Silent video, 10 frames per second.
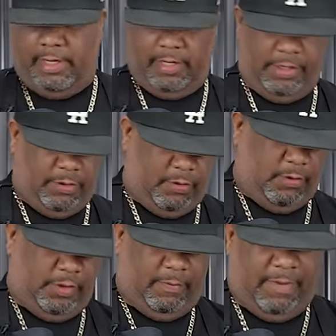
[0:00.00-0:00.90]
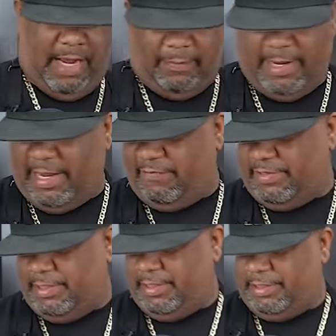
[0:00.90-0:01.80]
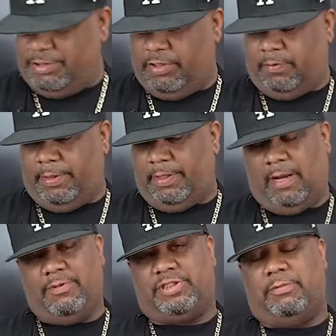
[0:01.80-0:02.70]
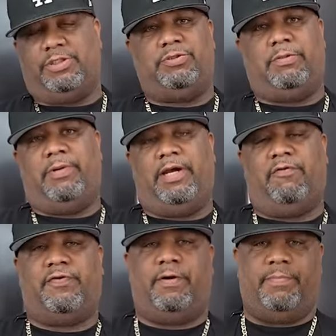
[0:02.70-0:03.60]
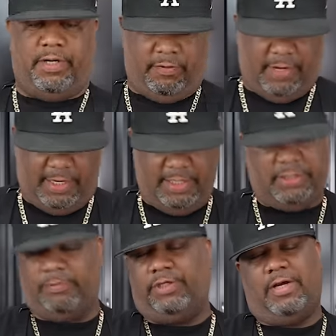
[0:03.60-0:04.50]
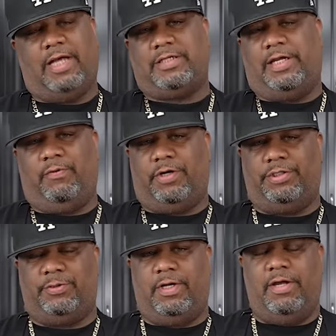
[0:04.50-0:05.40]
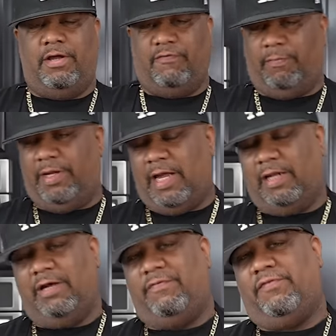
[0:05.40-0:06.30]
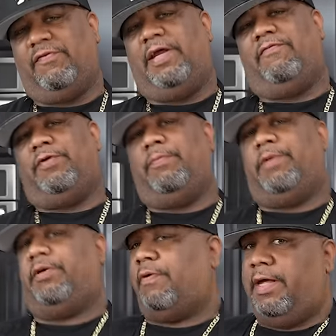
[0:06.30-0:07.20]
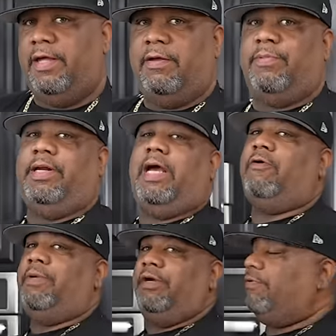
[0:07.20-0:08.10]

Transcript: you know, on the bottom half of these, you know, I am gonna substitute the mayo for the butter, right? It's up to you guys how you wanna do it. For me, I love the flavor of the butter, right? But now would be a